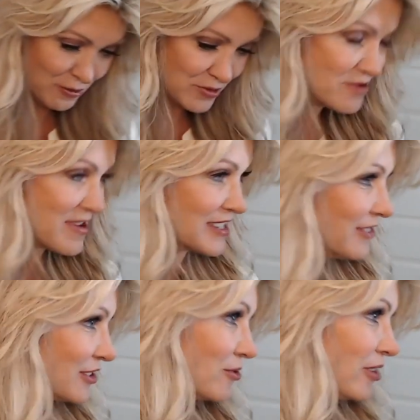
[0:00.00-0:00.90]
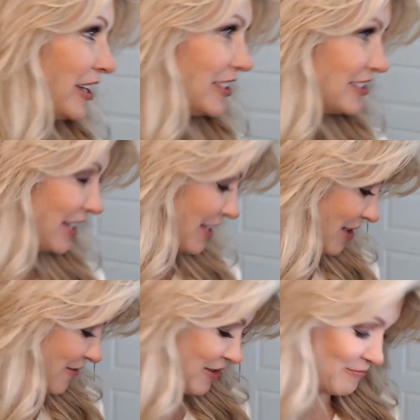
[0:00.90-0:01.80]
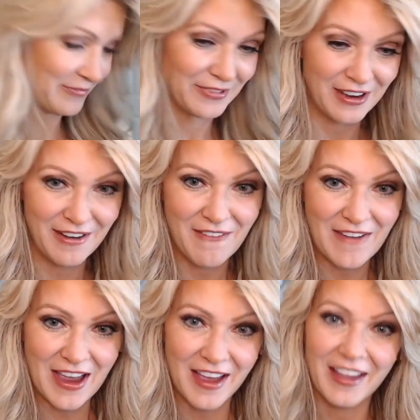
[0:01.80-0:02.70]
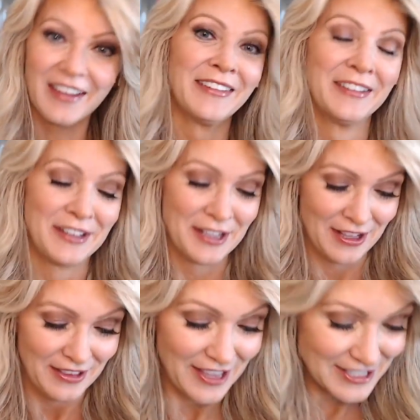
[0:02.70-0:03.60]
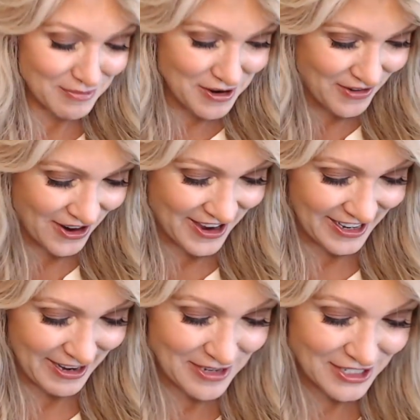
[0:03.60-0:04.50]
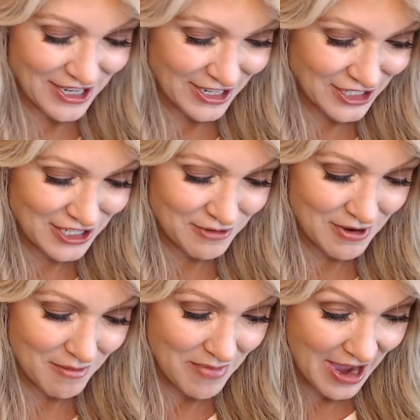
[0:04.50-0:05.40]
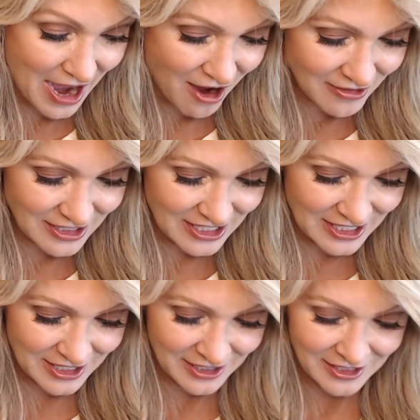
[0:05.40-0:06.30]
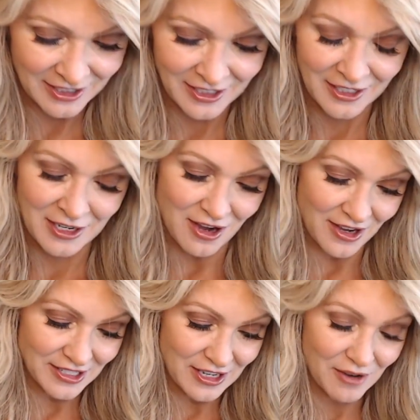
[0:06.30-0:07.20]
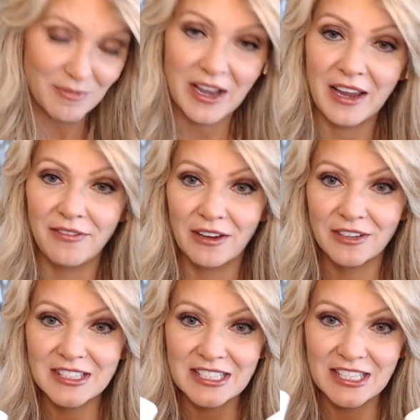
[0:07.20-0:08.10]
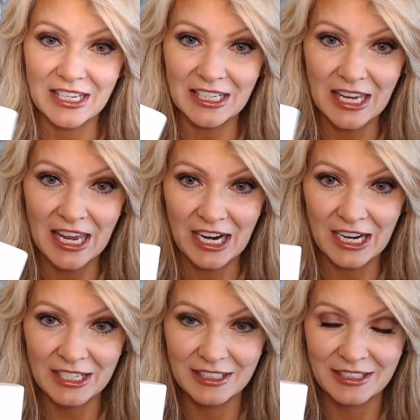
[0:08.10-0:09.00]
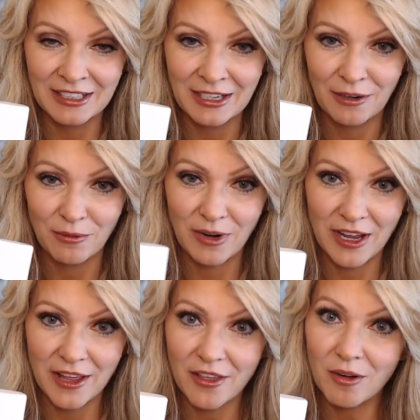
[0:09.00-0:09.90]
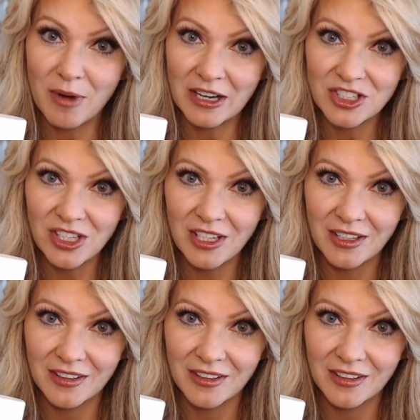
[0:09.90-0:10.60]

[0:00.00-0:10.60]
Will you ask Victoria to take it? Okay. Let's move on. I'm going to talk to you about also my favorite skincare with Obagi.